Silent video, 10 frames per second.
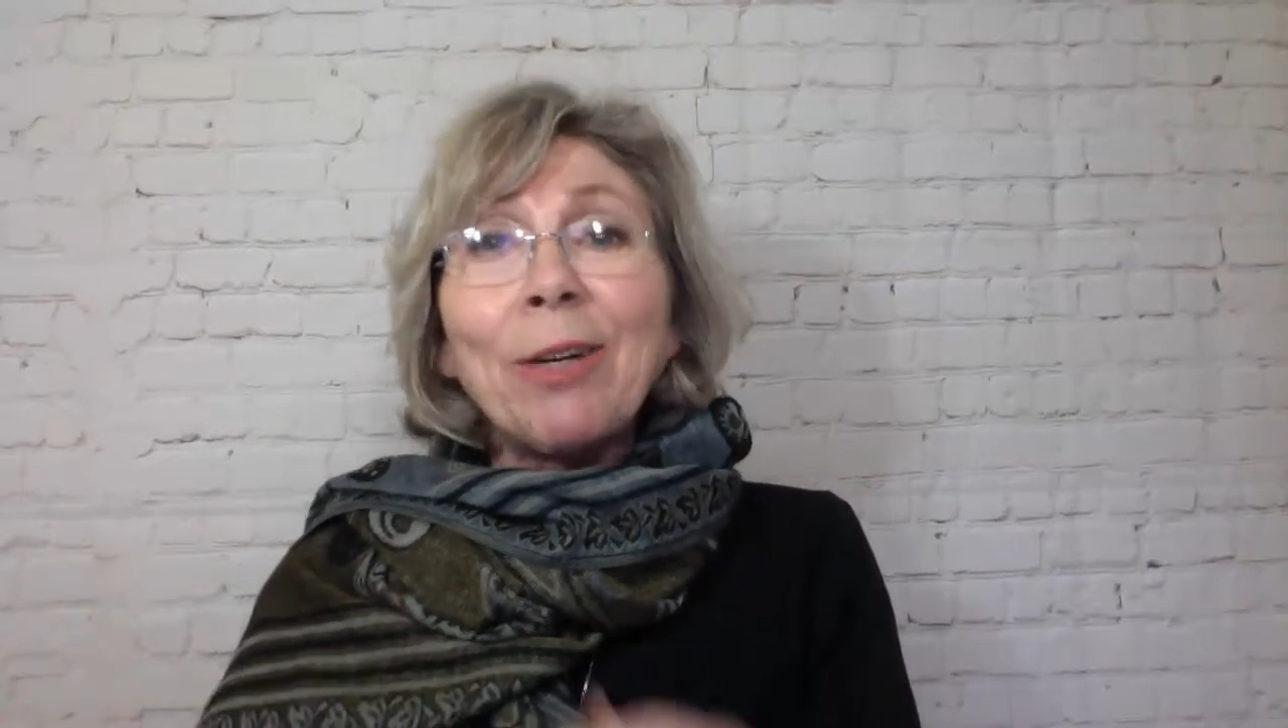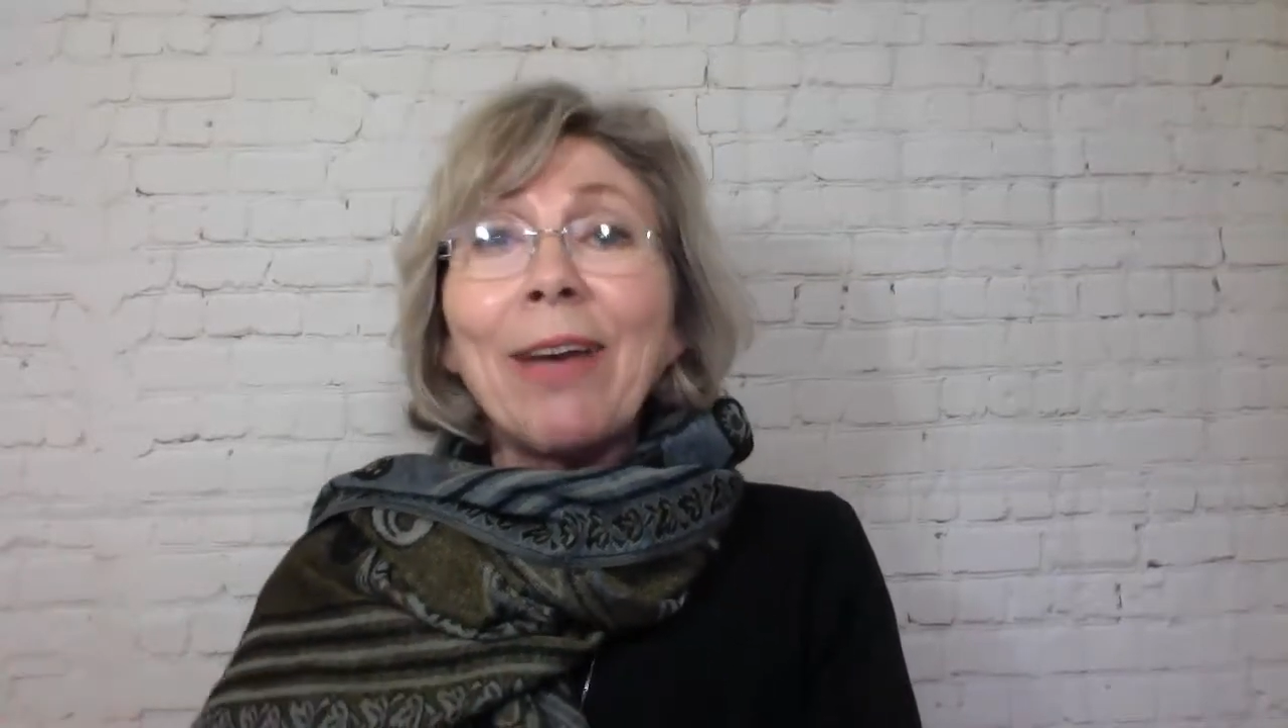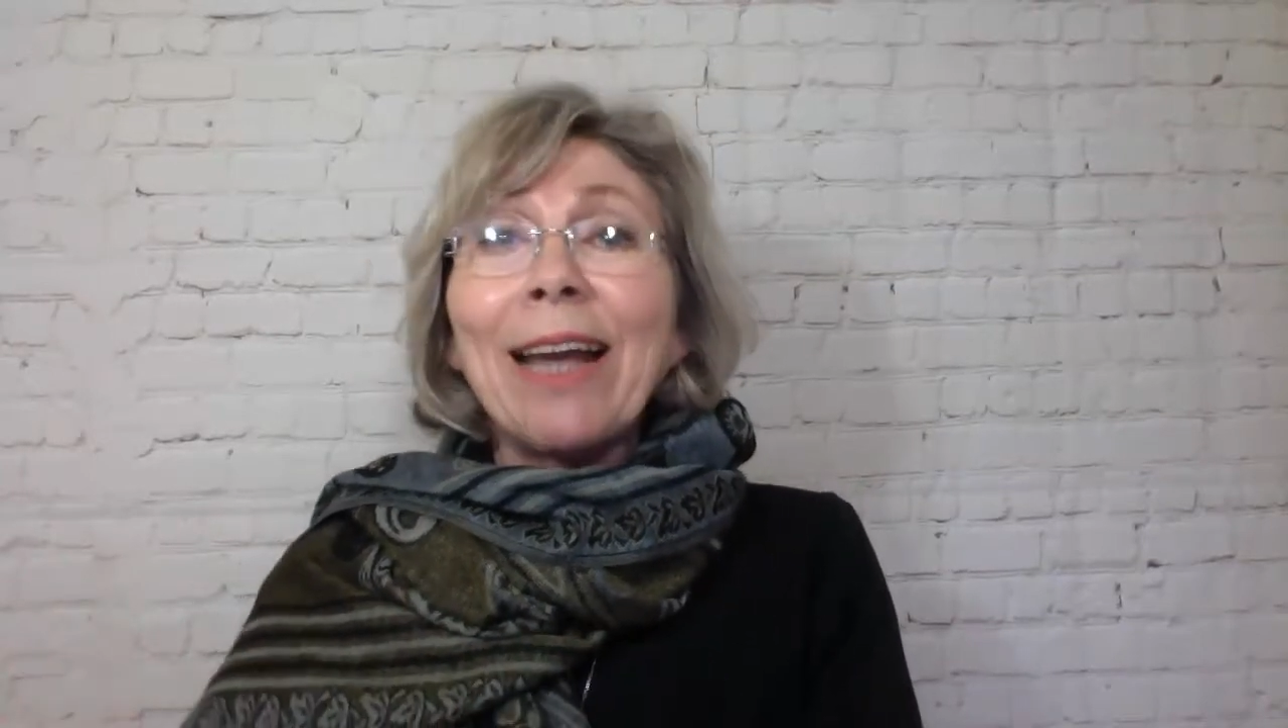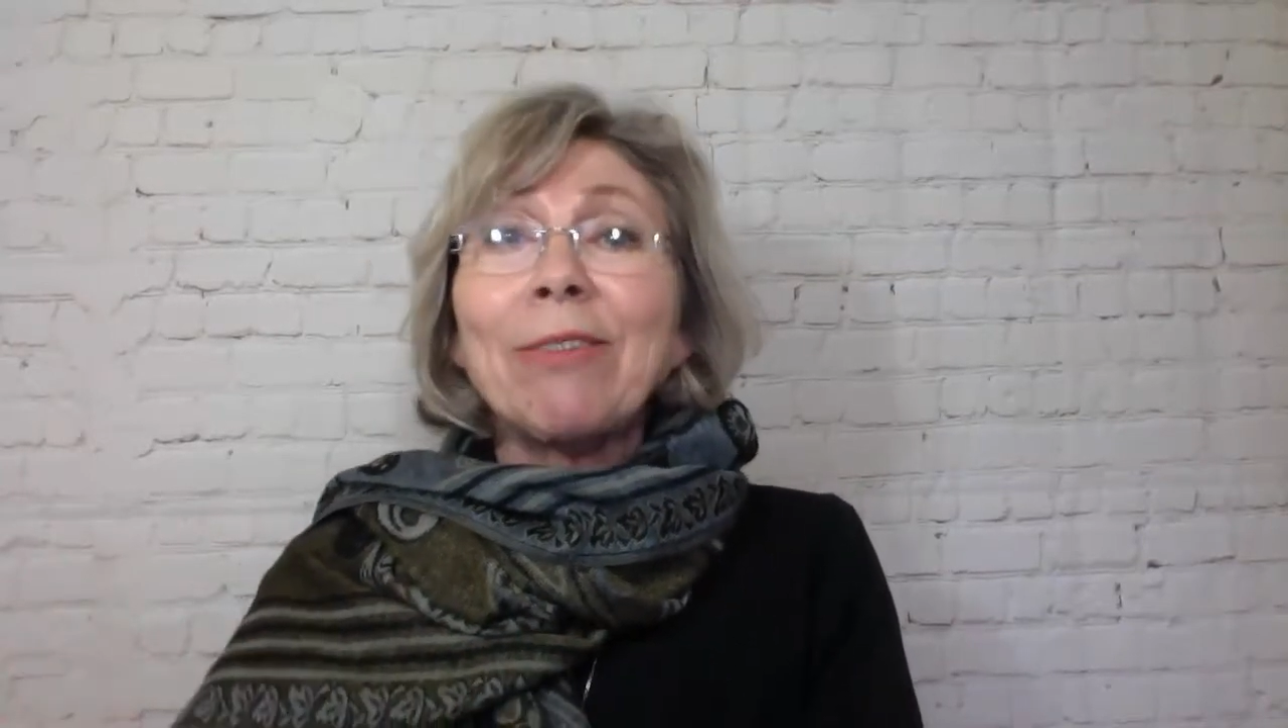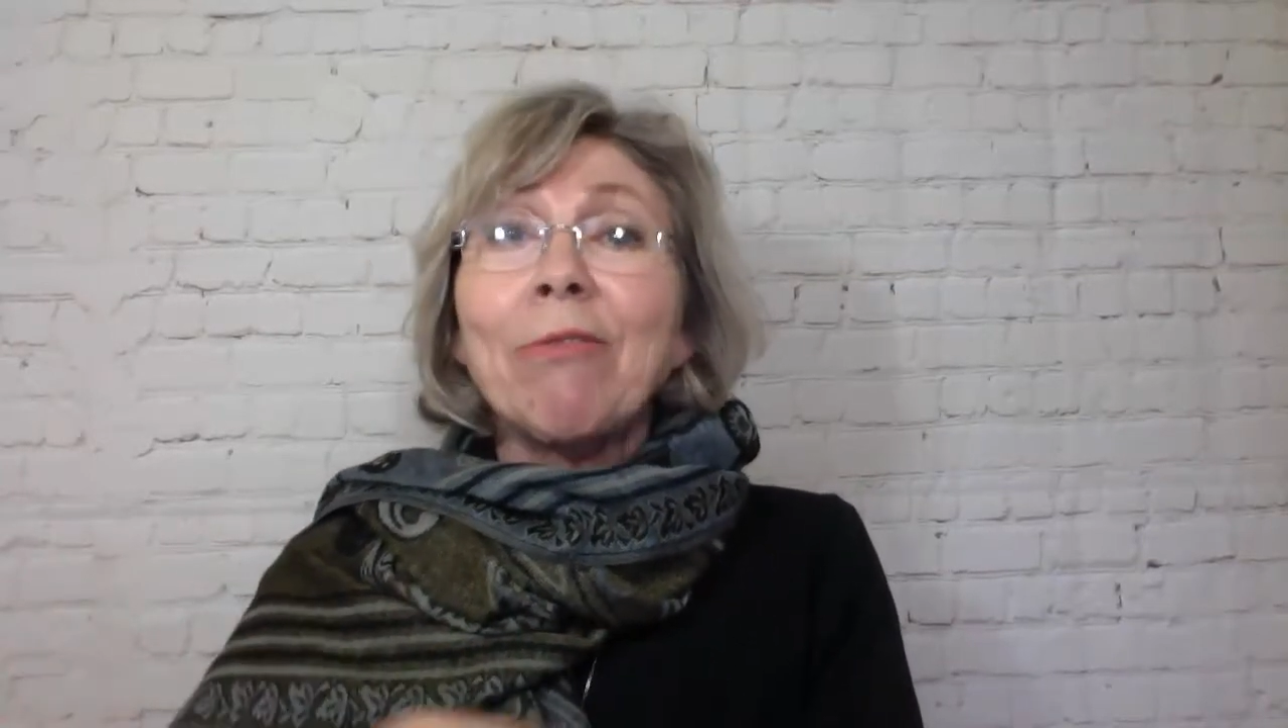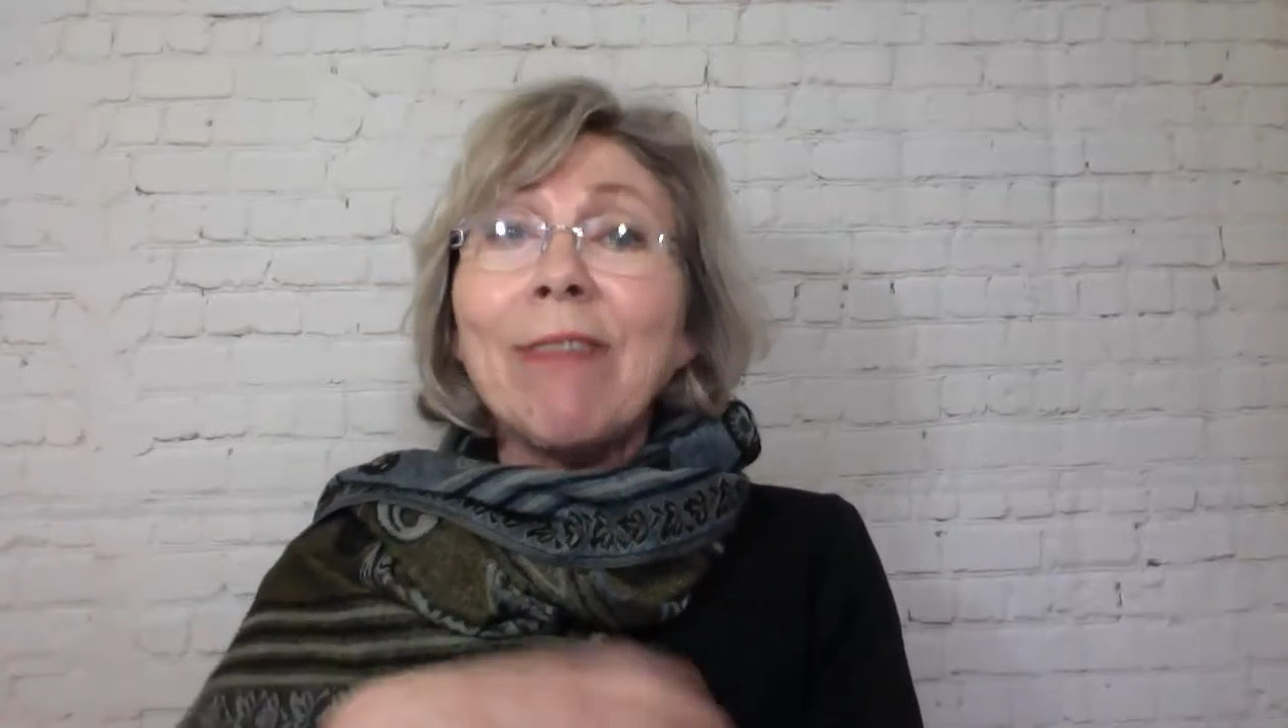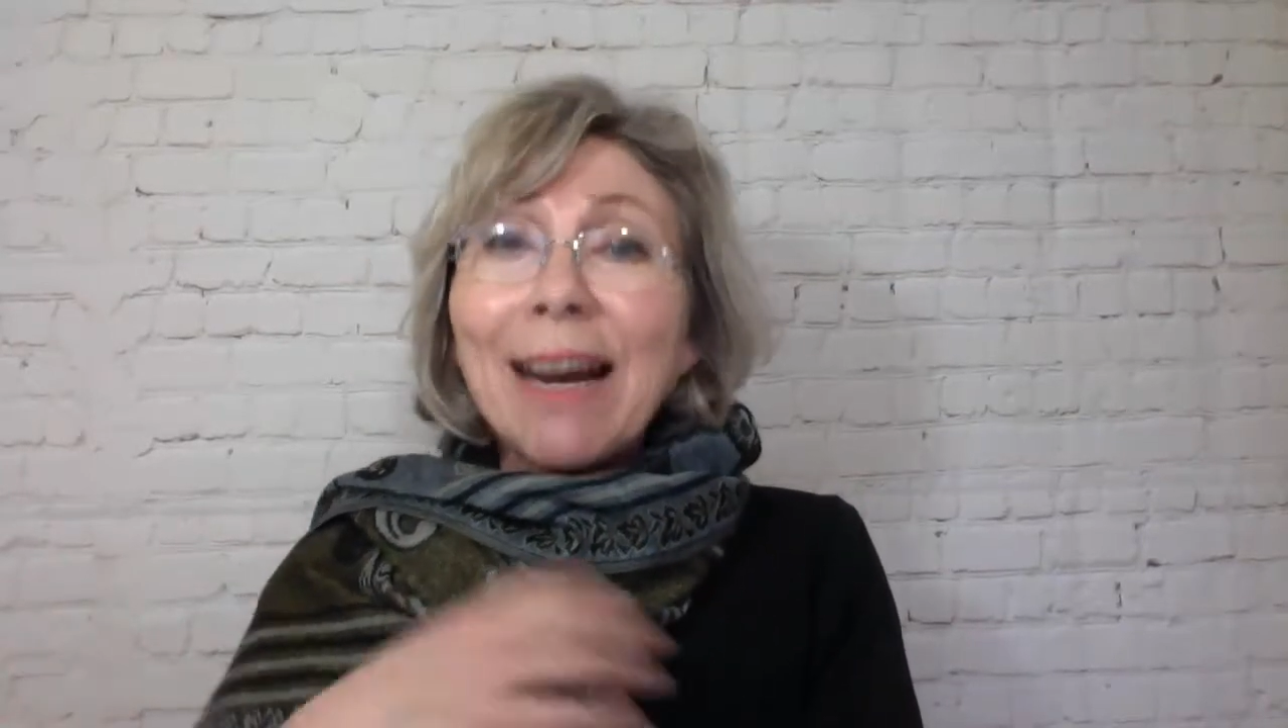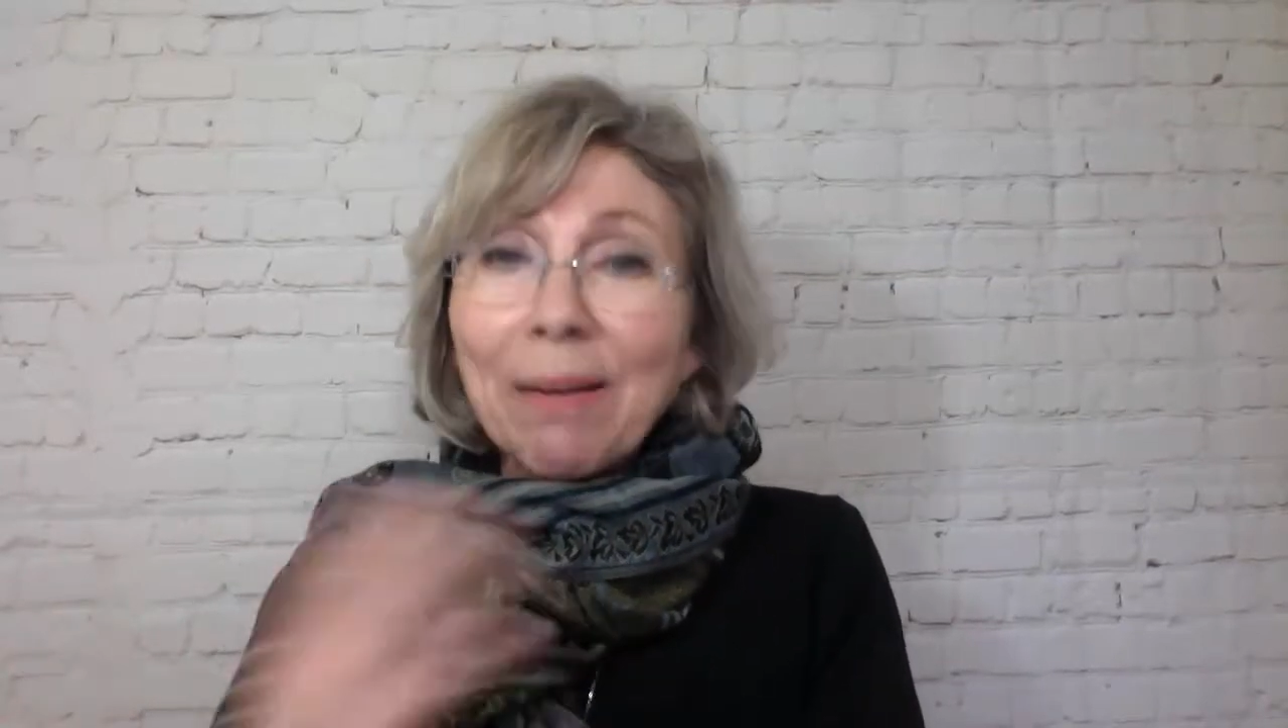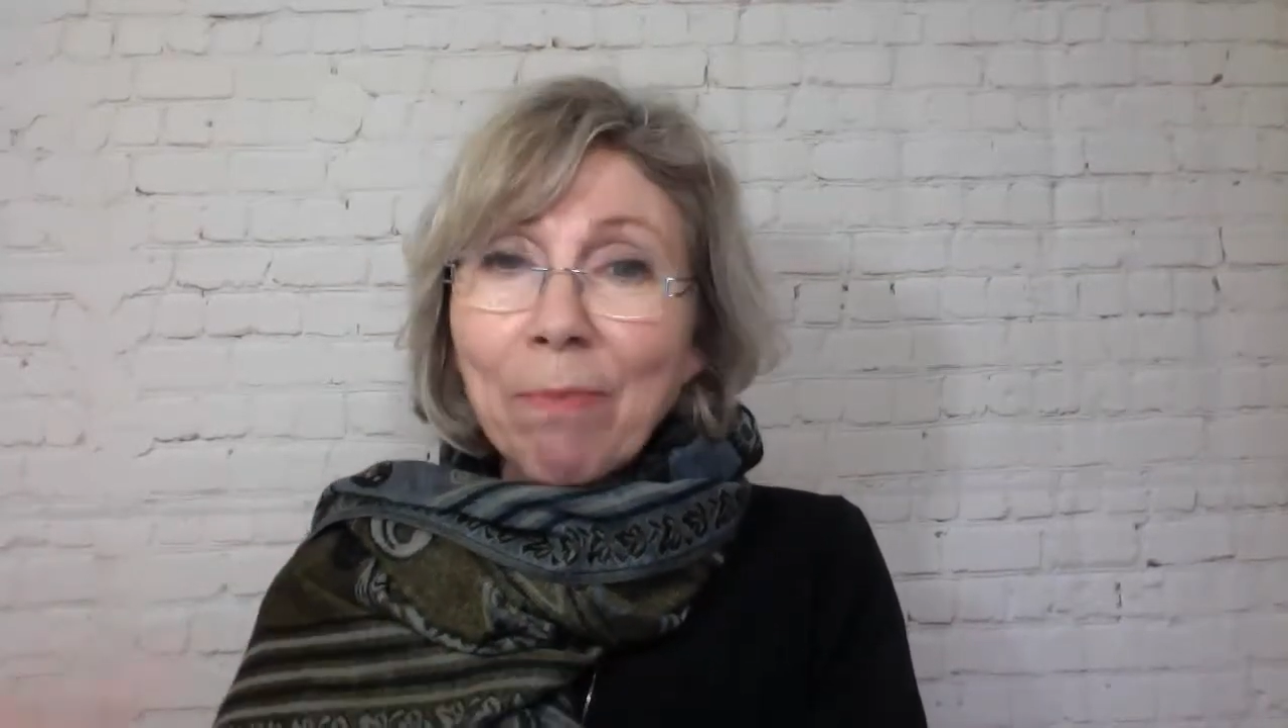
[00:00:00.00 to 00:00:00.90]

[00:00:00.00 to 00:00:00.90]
you get really